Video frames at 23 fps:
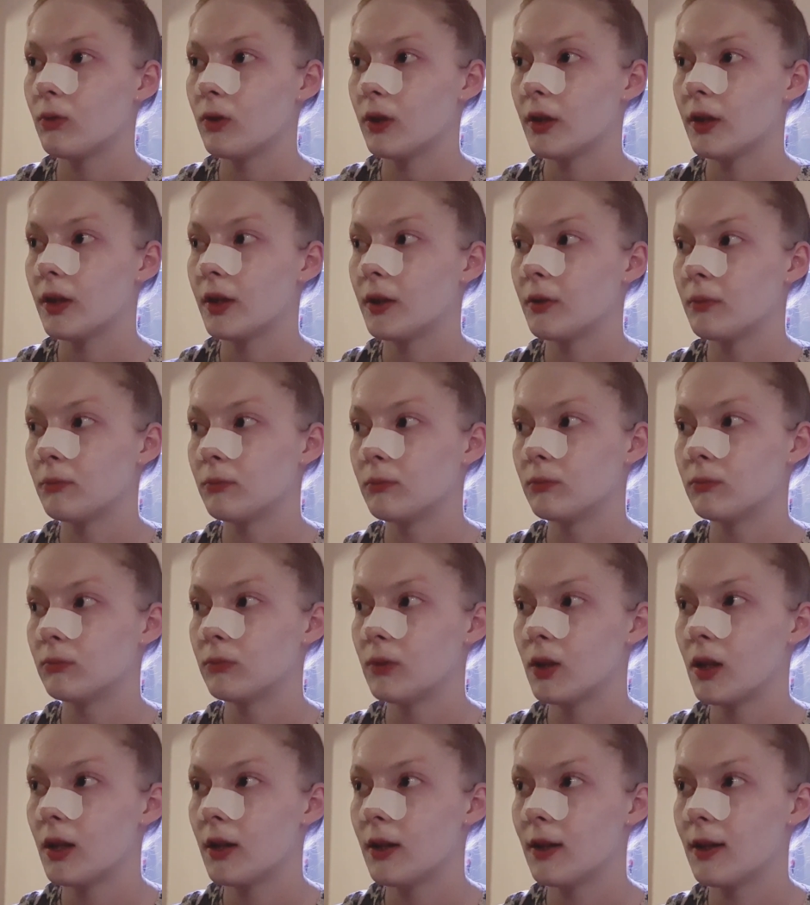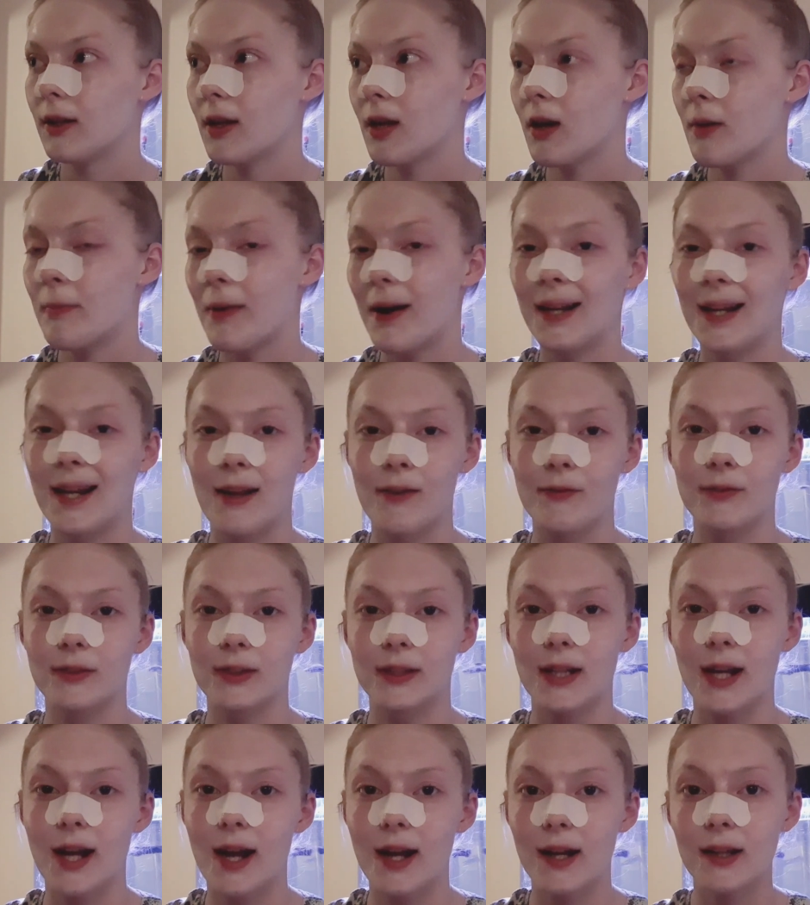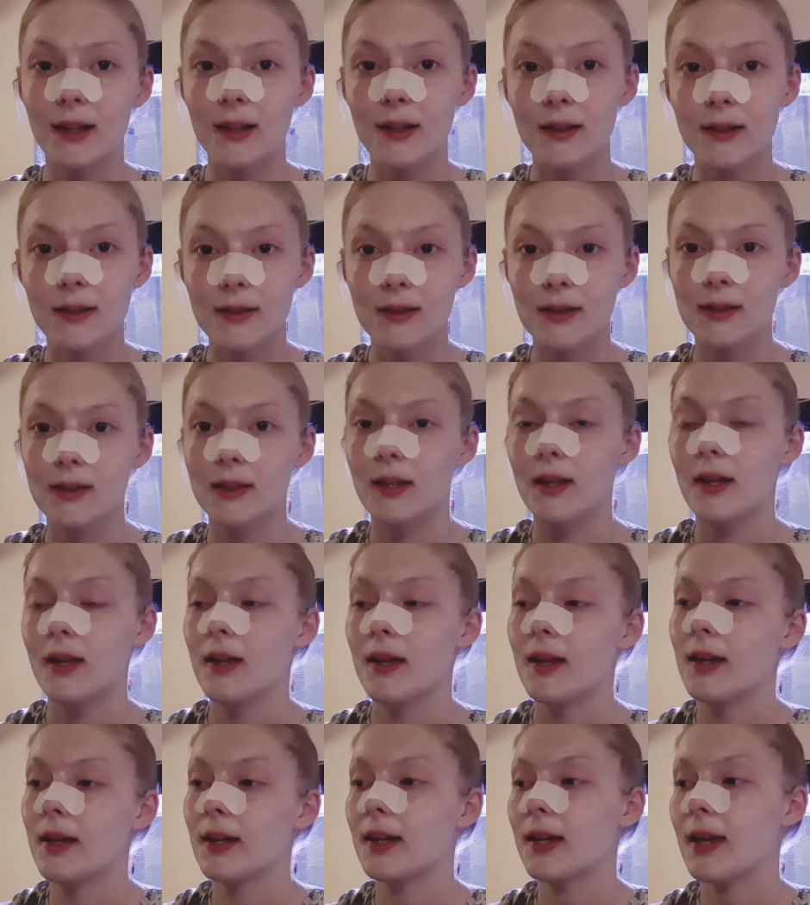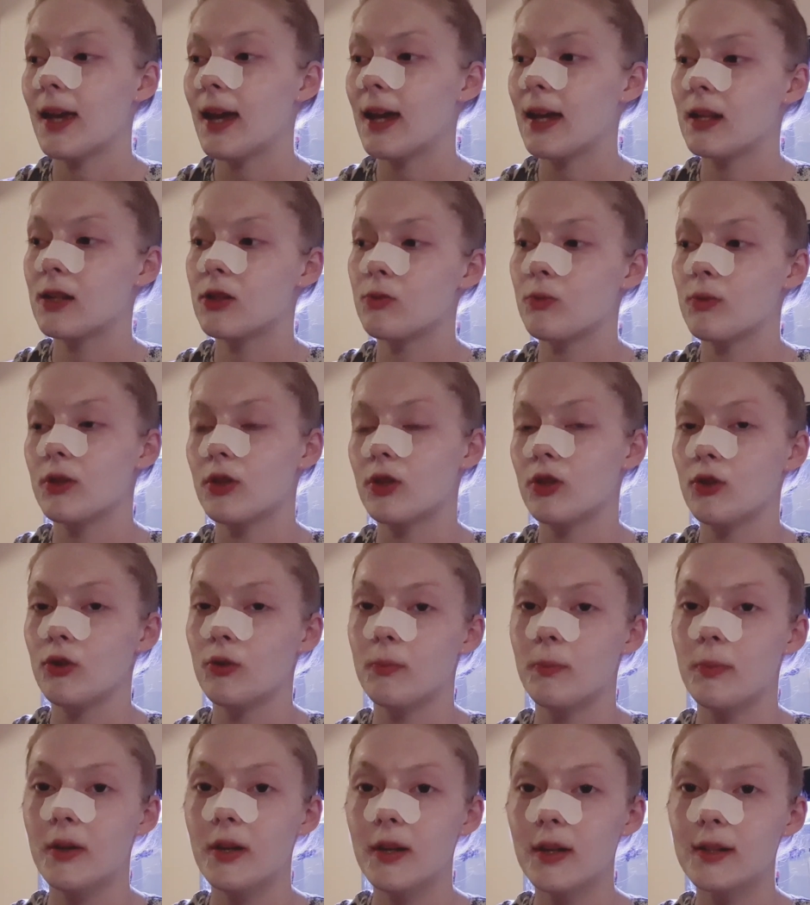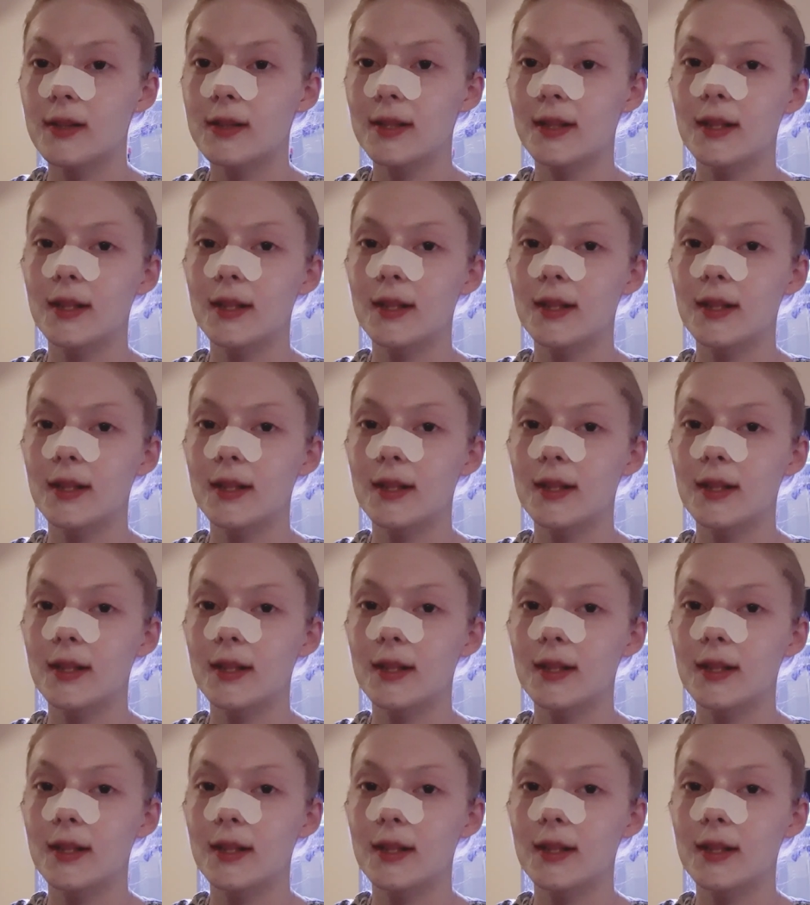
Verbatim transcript: um, about 11 tanks, a cage with two birds